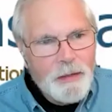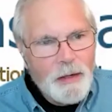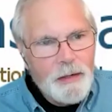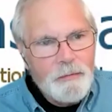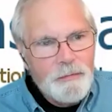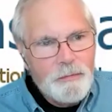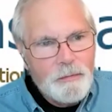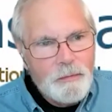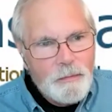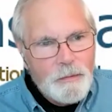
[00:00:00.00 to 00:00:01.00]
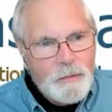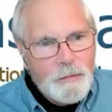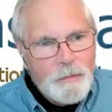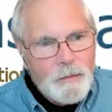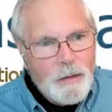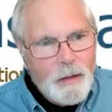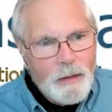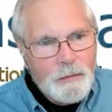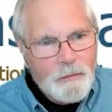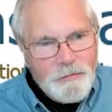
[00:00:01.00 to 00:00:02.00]
life, mm-hmm
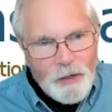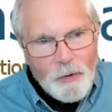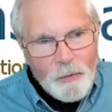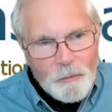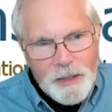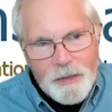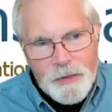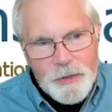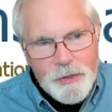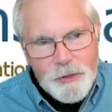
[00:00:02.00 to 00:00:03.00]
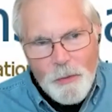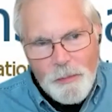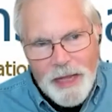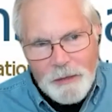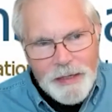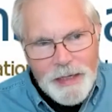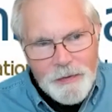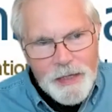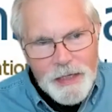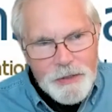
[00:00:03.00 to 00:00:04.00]
on the phone because mm-hmm. there's no battery
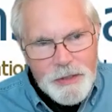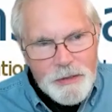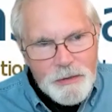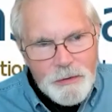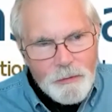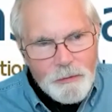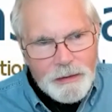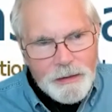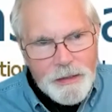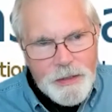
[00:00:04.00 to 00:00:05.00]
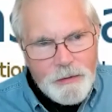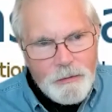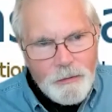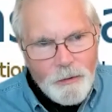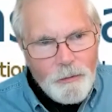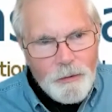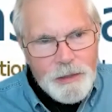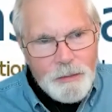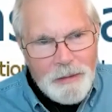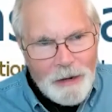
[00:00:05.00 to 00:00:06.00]
in this directly, is there? Or
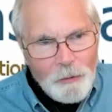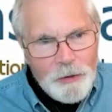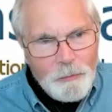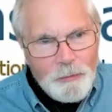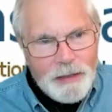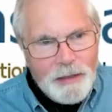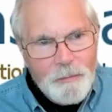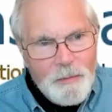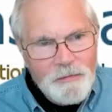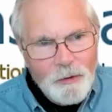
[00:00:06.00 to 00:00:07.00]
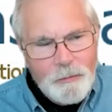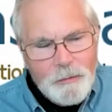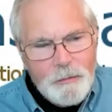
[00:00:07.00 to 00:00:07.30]
is it powered no, directly from the phone?